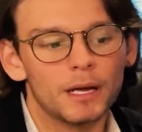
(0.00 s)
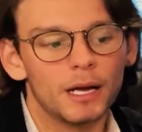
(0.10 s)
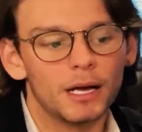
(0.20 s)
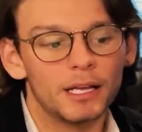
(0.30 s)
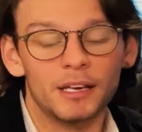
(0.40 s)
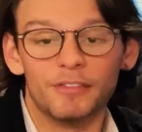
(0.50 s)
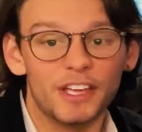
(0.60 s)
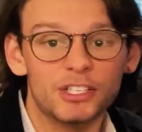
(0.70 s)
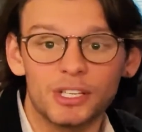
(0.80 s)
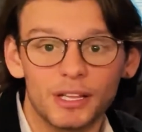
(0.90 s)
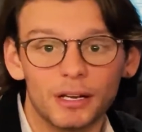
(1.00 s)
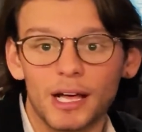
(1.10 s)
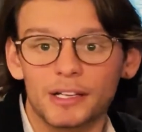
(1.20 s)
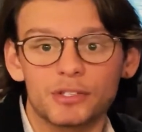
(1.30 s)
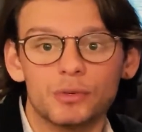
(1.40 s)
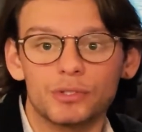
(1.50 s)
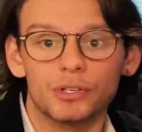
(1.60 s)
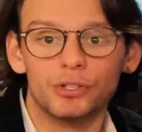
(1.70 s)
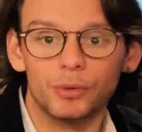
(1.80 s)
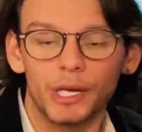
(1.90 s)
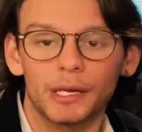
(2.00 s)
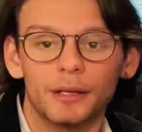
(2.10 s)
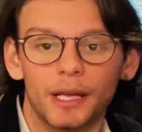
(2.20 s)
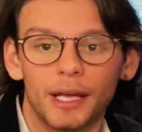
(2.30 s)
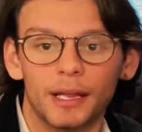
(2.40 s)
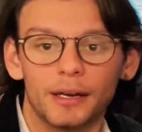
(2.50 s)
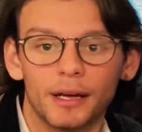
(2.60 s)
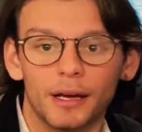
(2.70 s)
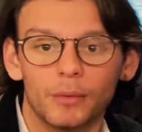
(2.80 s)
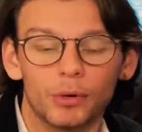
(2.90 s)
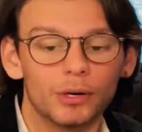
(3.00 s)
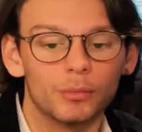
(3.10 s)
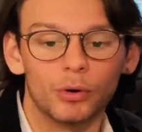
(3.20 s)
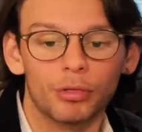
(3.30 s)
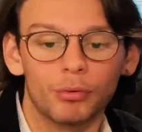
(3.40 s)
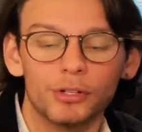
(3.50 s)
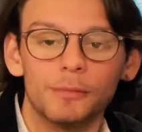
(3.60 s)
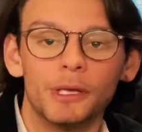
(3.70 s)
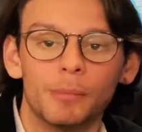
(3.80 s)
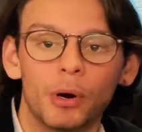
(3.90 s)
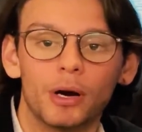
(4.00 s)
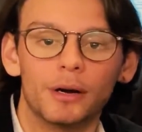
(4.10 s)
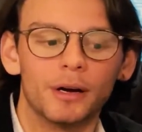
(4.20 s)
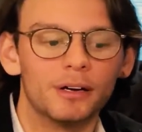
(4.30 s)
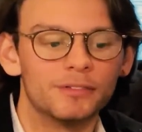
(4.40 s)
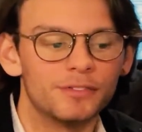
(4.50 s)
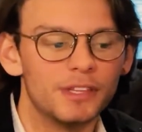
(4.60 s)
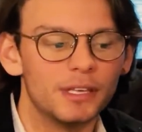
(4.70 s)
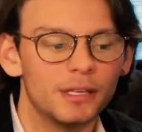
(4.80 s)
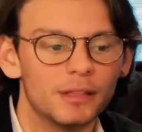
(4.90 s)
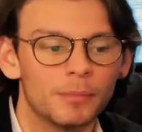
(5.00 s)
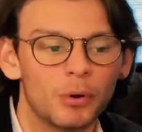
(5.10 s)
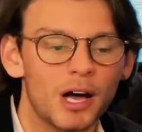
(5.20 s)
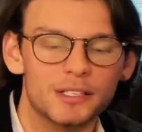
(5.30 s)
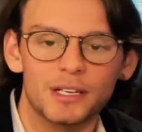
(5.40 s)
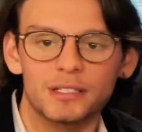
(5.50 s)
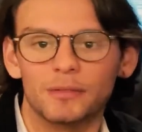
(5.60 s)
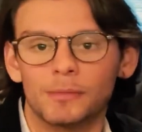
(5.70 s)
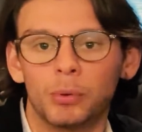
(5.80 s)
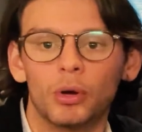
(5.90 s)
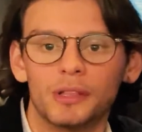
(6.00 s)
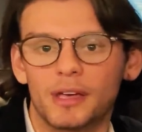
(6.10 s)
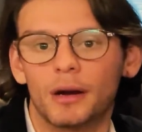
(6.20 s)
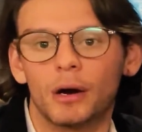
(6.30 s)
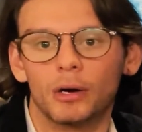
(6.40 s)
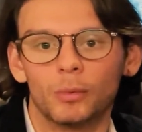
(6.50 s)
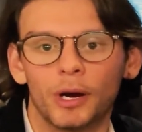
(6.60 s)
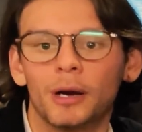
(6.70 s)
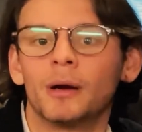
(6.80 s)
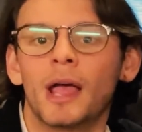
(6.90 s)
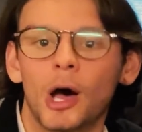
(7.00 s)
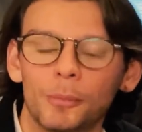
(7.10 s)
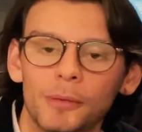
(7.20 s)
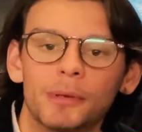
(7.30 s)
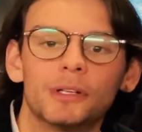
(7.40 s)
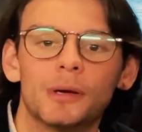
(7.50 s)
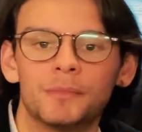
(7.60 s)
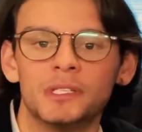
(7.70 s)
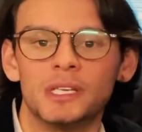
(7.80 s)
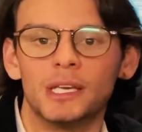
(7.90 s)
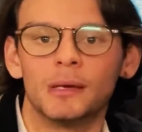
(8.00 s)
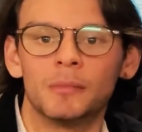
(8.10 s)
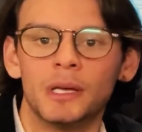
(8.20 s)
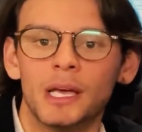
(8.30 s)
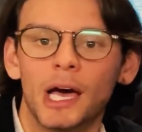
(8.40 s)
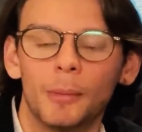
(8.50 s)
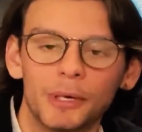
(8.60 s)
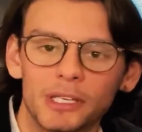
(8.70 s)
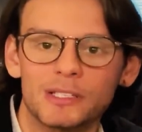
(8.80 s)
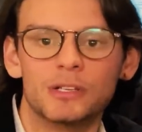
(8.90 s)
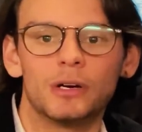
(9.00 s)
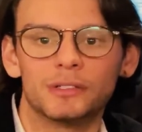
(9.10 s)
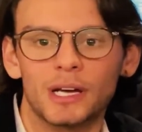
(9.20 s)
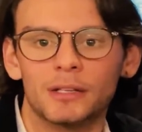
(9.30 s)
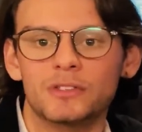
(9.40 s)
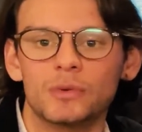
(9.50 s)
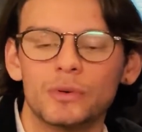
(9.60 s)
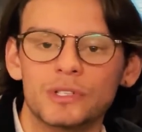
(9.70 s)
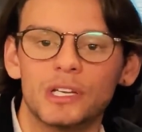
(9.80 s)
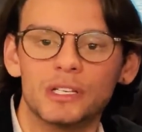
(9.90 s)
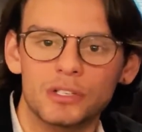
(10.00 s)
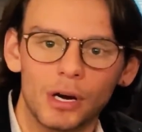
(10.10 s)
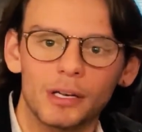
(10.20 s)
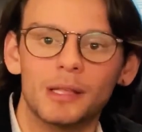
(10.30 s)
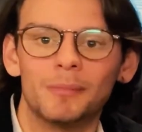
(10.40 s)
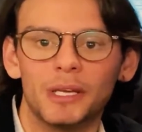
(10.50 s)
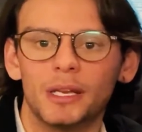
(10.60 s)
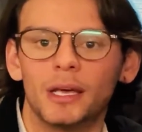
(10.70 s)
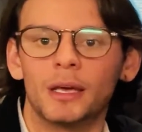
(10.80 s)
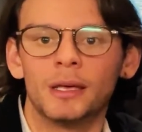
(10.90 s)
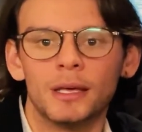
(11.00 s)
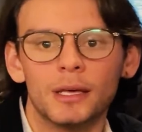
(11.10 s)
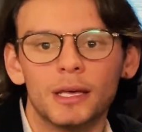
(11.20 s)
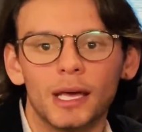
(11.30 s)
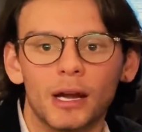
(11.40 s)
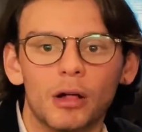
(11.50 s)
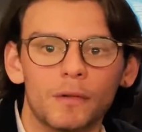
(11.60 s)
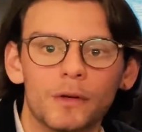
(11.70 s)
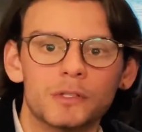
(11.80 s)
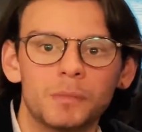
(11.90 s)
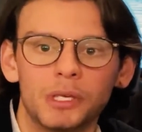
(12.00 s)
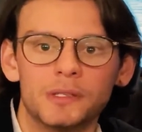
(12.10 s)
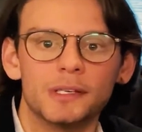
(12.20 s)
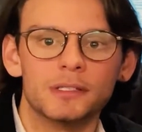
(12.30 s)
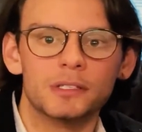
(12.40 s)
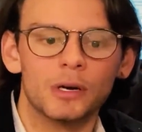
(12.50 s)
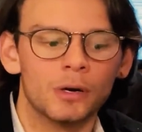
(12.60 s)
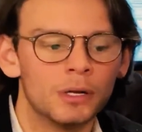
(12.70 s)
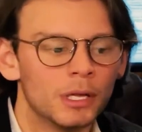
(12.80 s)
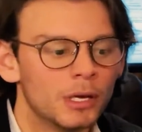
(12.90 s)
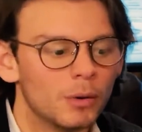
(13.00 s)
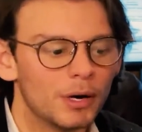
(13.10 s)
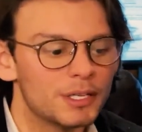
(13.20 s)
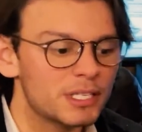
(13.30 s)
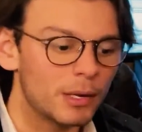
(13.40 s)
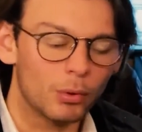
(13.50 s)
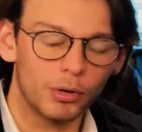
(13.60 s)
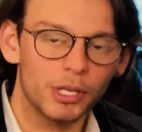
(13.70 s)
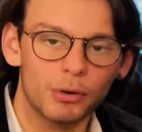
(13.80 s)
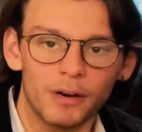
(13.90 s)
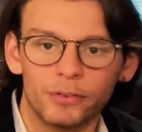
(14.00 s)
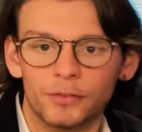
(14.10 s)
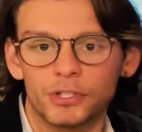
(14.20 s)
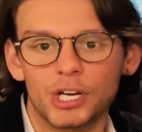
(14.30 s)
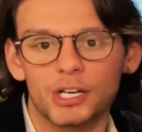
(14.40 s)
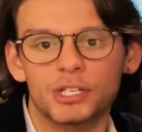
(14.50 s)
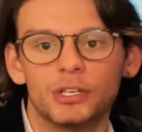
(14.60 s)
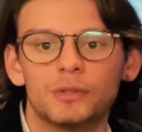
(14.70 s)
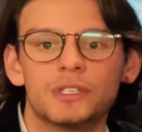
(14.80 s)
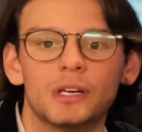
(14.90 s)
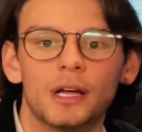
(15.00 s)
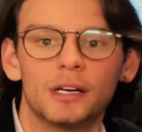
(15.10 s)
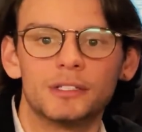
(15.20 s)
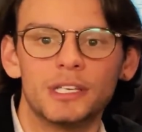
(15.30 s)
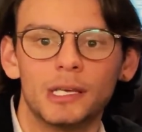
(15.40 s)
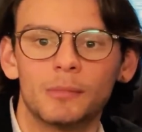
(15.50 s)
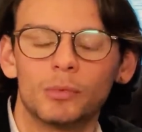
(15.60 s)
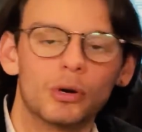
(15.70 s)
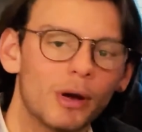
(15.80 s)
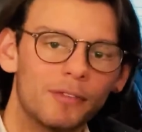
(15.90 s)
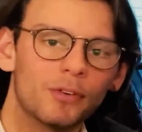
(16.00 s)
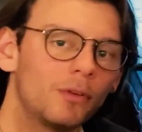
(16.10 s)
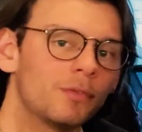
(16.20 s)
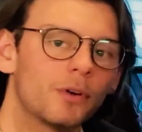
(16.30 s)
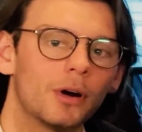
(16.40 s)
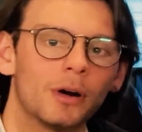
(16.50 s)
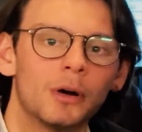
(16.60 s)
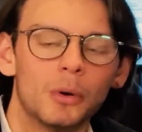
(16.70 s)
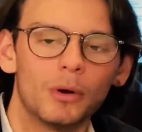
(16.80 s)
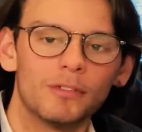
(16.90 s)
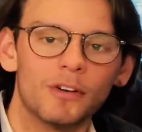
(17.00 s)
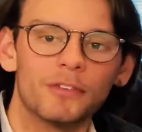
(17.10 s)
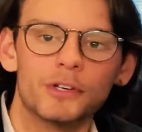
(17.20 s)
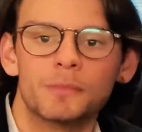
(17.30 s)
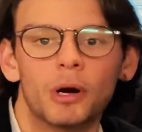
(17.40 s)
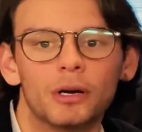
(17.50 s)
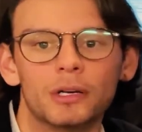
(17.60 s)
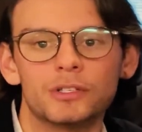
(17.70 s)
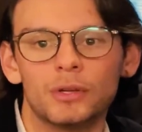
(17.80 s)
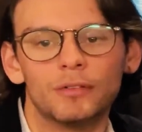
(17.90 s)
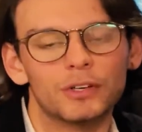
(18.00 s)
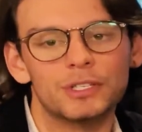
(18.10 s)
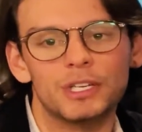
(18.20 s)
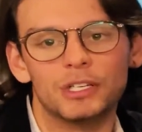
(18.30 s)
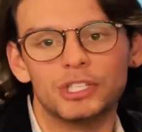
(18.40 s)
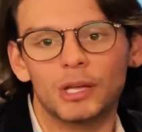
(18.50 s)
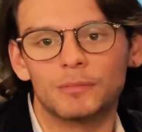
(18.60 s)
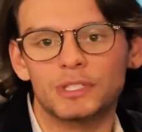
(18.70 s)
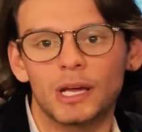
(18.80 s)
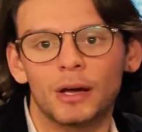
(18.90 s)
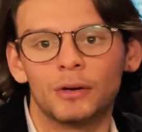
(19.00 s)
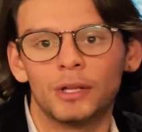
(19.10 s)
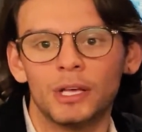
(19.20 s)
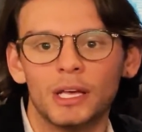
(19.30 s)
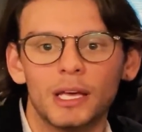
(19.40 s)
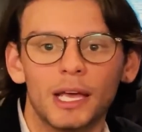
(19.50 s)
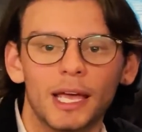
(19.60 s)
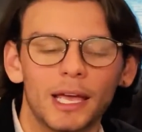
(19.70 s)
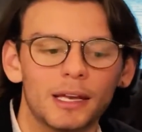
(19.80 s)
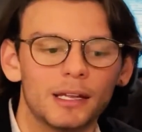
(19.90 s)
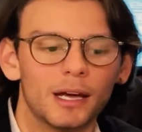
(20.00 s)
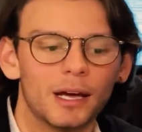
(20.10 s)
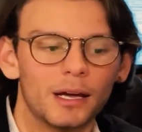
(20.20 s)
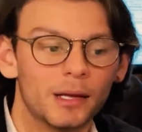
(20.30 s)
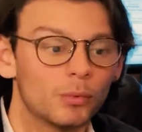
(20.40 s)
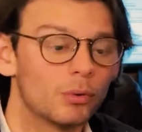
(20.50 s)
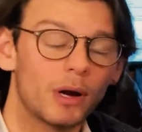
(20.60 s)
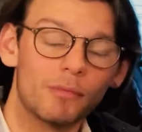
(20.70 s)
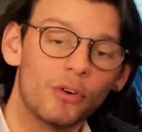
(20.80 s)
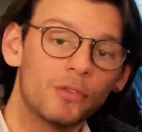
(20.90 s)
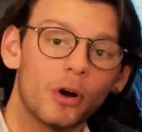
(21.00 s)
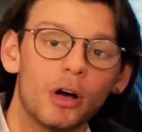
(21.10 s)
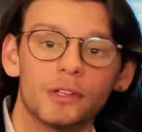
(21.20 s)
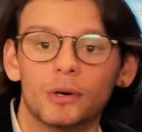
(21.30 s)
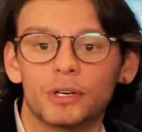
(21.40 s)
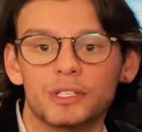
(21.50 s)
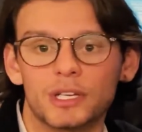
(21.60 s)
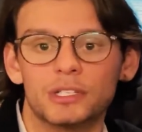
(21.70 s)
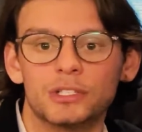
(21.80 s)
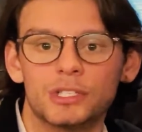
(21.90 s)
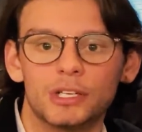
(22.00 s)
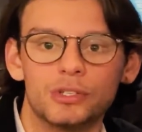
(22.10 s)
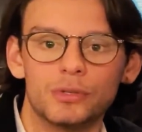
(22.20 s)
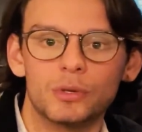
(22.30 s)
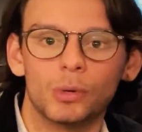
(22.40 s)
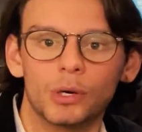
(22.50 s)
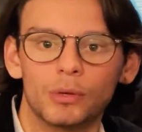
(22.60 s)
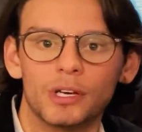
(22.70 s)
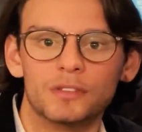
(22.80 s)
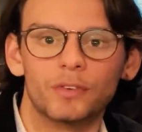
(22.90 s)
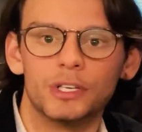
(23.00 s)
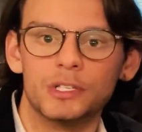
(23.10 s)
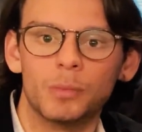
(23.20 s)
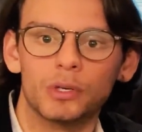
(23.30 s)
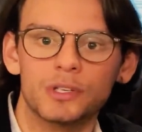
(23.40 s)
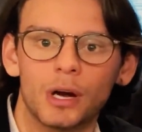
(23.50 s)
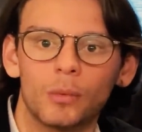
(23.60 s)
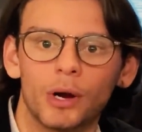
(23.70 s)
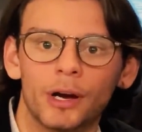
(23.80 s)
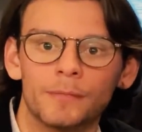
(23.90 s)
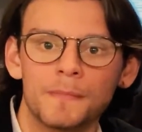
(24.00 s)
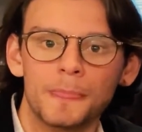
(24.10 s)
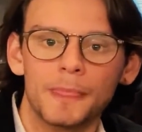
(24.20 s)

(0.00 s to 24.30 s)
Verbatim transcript: uh, innovation that a lot of schools are doing. And uh, we're, we're thrilled to be a part of the, the process of deploying that hardware, helping build up the team, helping consult on schools getting started competing and all of those pieces. So I wanted to say we're really grateful for Josh Knutson on our team. We're grateful for one of our first partners, University of Jamestown, and, uh, and we're grateful for all the organizations that choose to work with us for esports hardware